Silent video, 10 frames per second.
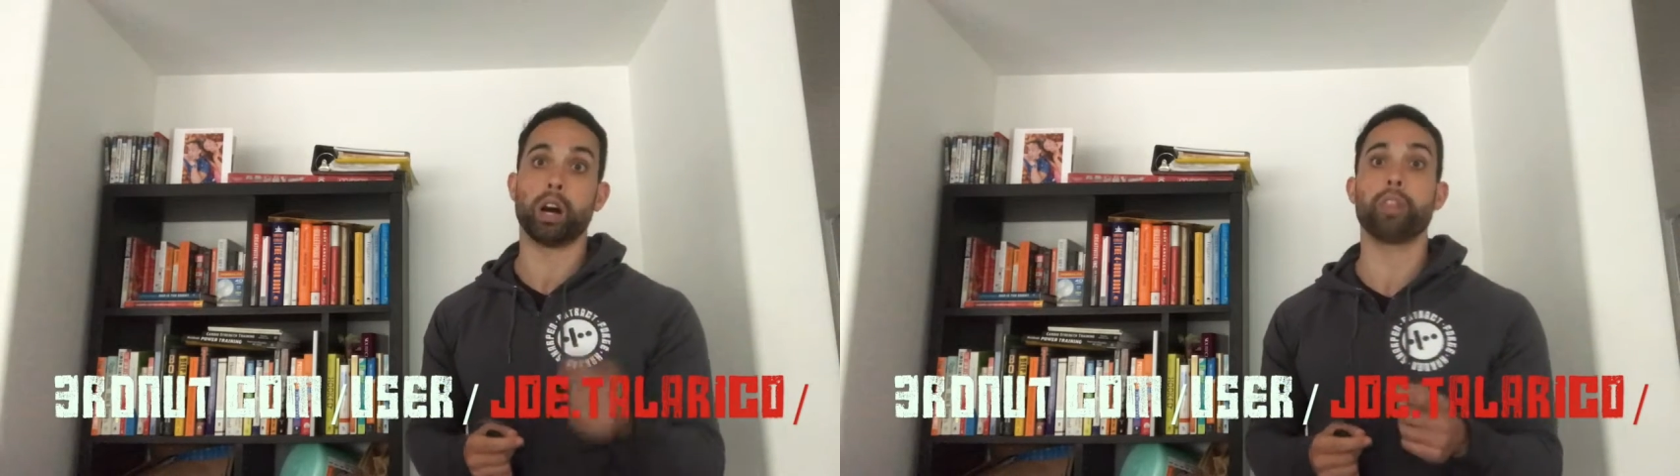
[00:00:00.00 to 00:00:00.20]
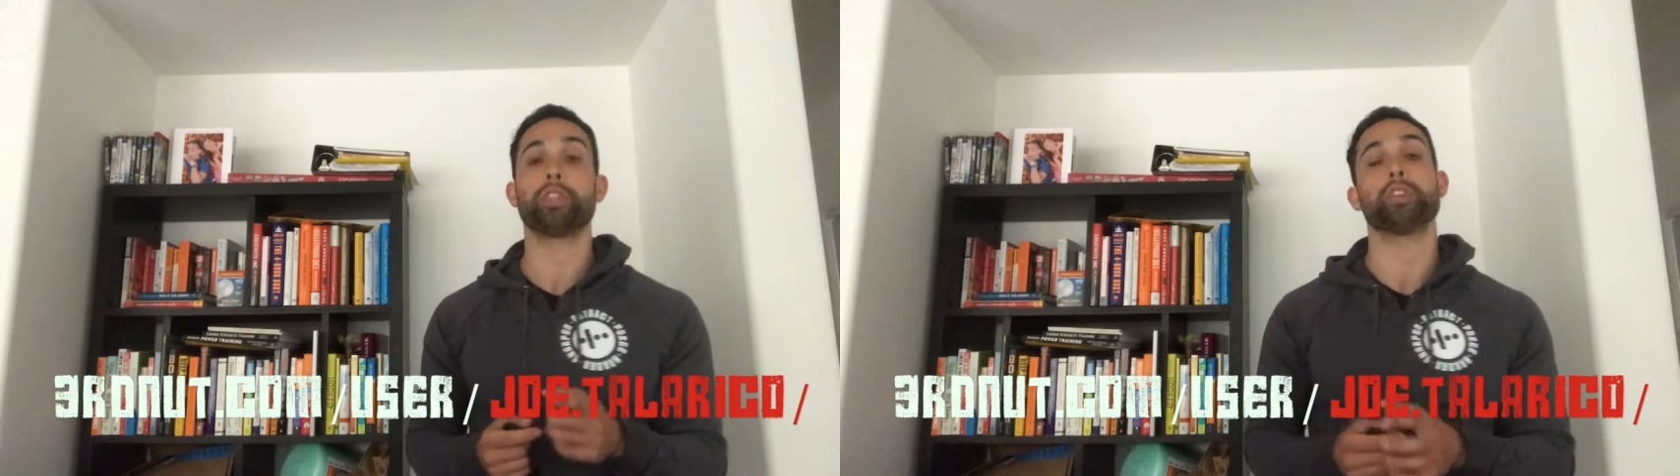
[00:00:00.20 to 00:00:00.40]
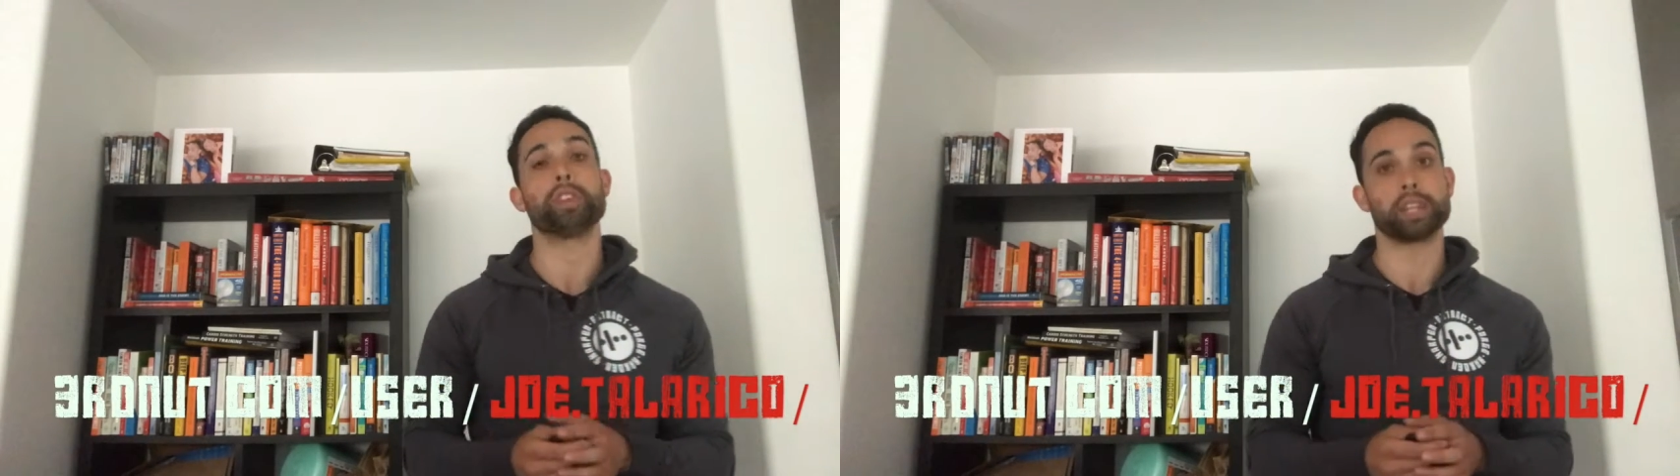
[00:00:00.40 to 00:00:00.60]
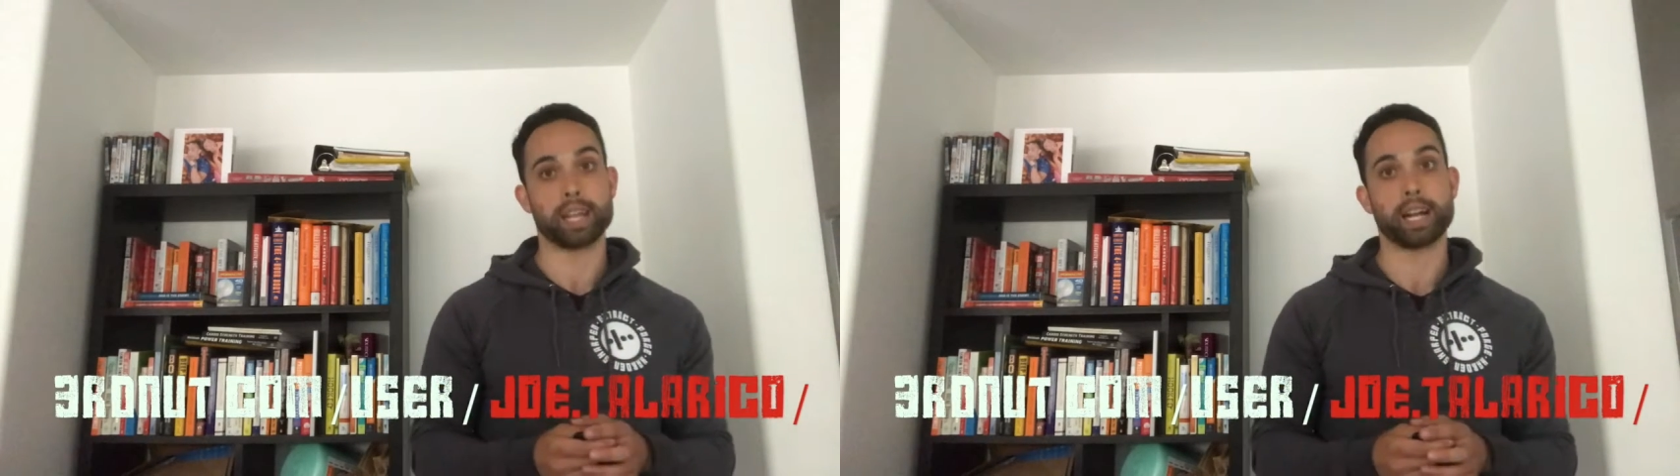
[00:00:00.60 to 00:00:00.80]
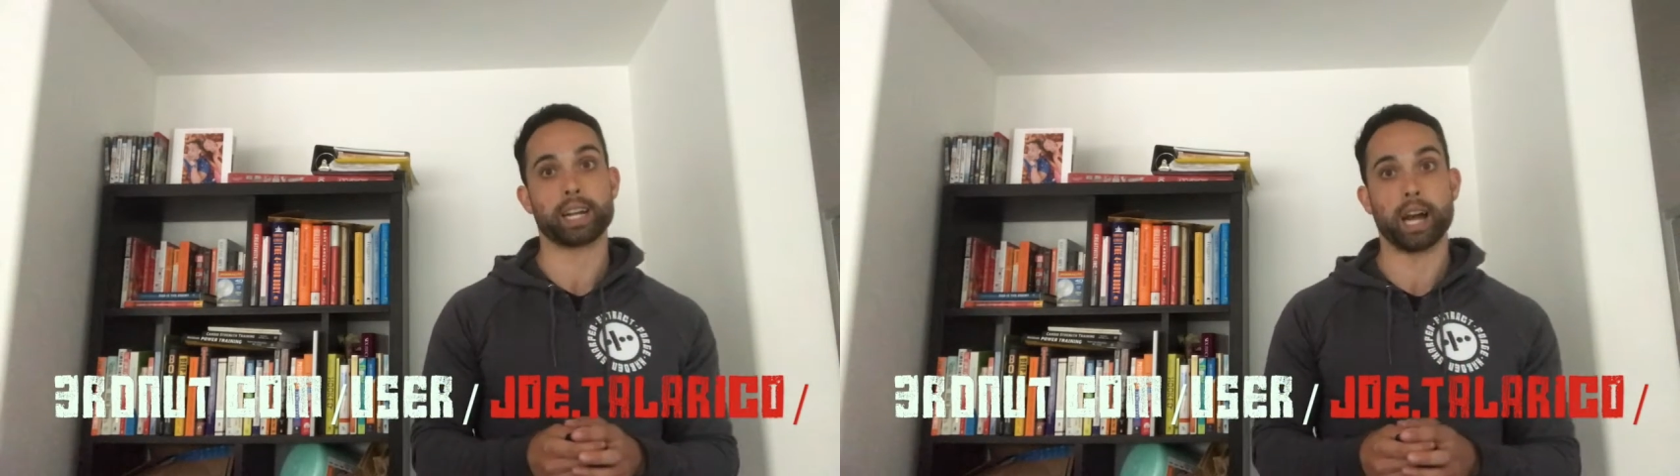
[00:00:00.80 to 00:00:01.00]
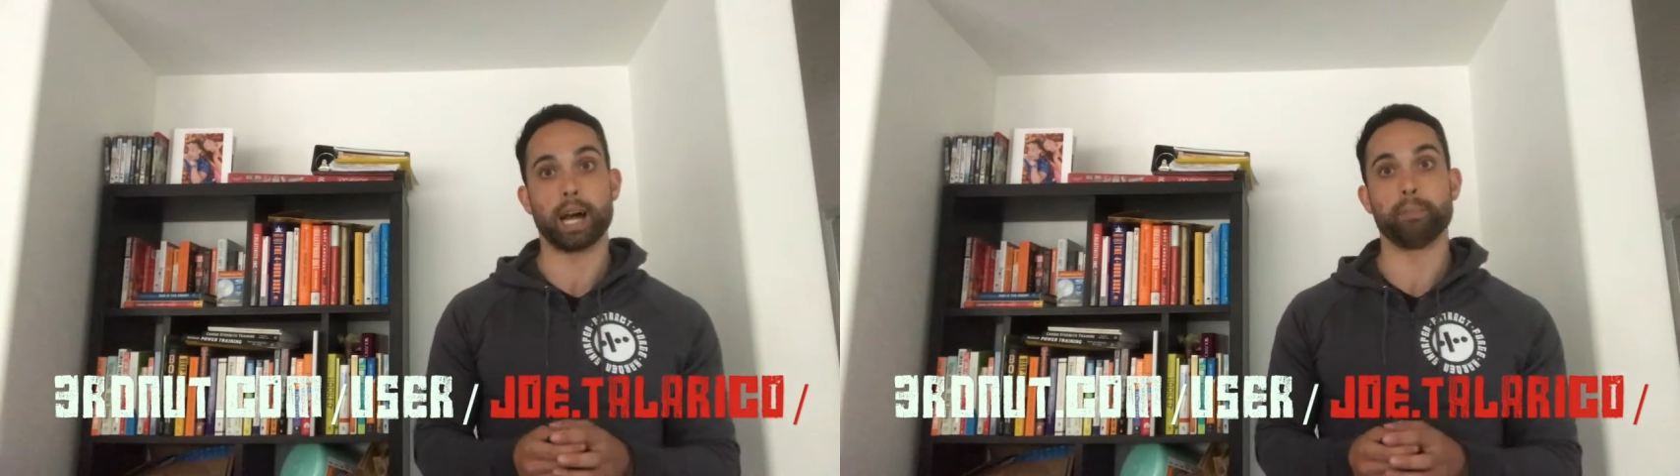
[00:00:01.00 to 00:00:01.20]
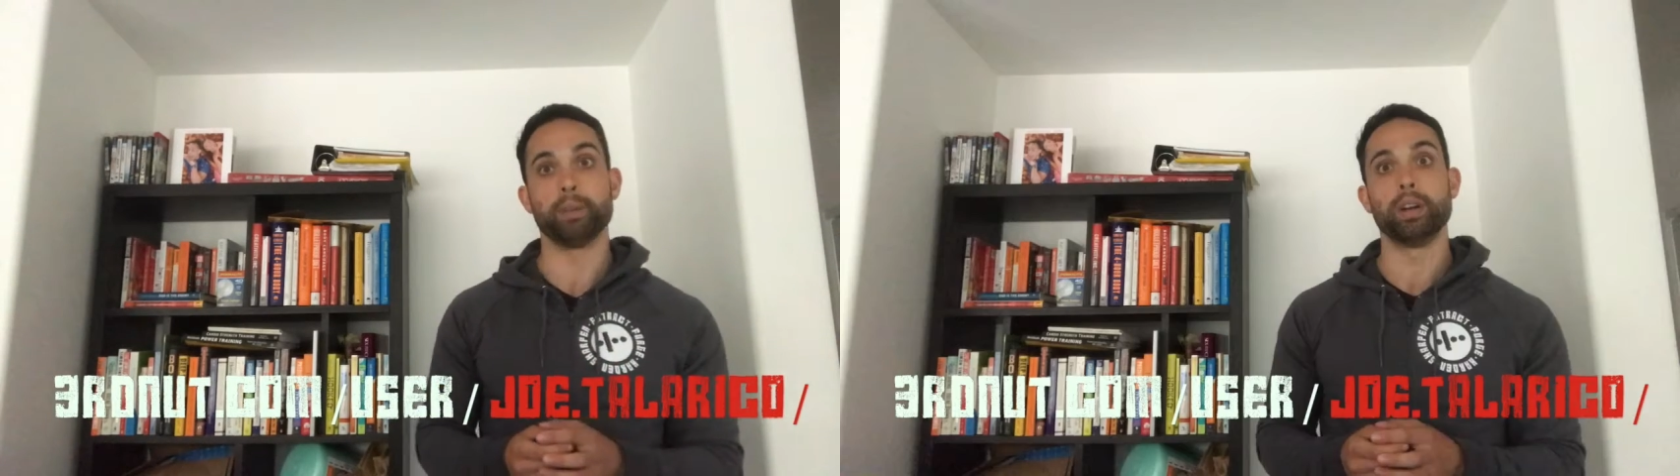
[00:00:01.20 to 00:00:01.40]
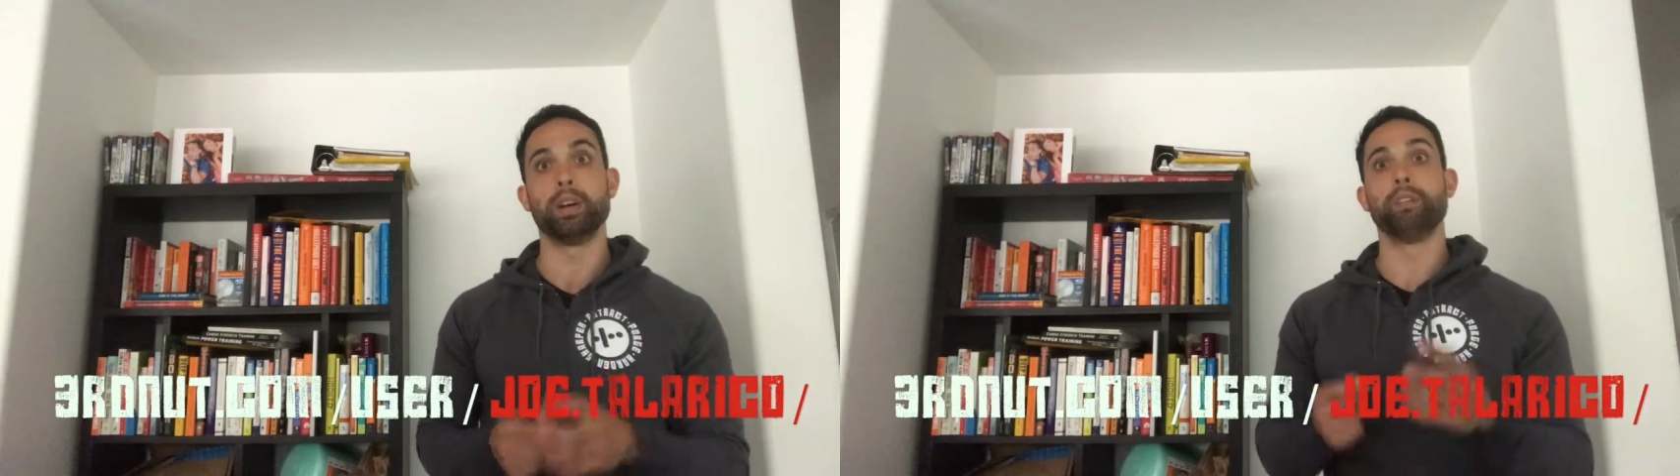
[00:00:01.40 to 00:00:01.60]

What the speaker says: on thirddot.com.